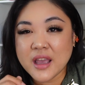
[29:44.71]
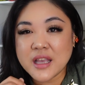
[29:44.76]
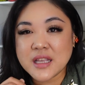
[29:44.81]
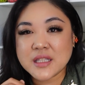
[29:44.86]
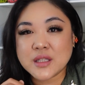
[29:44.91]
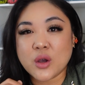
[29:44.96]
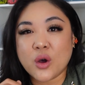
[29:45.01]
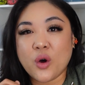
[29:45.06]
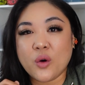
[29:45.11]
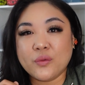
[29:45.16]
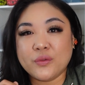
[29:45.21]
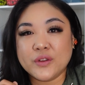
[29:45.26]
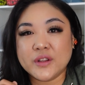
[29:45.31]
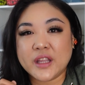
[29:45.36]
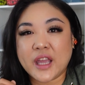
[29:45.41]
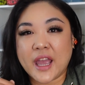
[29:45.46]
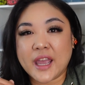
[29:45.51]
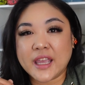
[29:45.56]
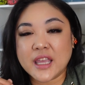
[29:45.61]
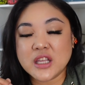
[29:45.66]
so
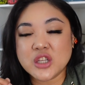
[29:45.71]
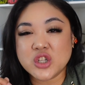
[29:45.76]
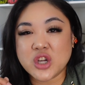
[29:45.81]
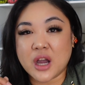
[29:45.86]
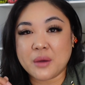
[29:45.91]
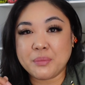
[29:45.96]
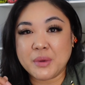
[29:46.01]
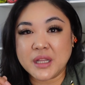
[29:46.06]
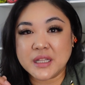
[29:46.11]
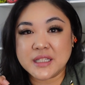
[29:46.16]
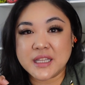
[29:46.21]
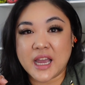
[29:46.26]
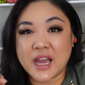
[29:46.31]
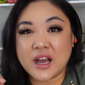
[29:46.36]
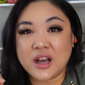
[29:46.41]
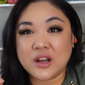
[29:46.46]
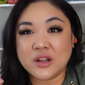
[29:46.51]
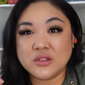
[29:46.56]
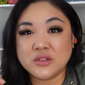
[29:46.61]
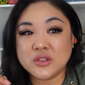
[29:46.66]
hopefully I can chop it
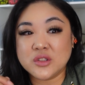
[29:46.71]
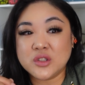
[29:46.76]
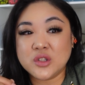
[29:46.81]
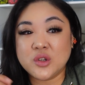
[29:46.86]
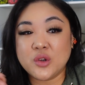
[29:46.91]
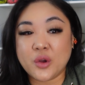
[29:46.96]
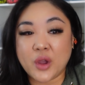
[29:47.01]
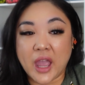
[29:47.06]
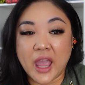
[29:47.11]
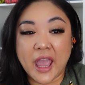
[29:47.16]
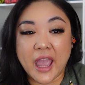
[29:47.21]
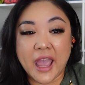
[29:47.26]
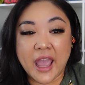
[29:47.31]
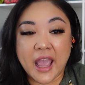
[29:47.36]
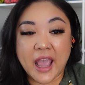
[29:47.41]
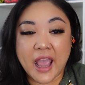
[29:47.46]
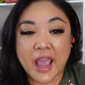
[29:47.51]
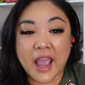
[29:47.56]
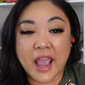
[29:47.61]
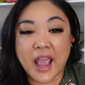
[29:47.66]
down to
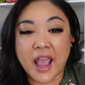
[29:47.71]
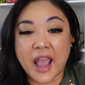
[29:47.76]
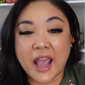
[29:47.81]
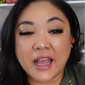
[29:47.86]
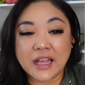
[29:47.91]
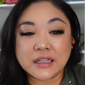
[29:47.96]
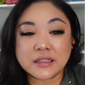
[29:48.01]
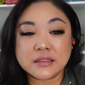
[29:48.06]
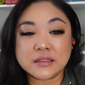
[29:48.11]
a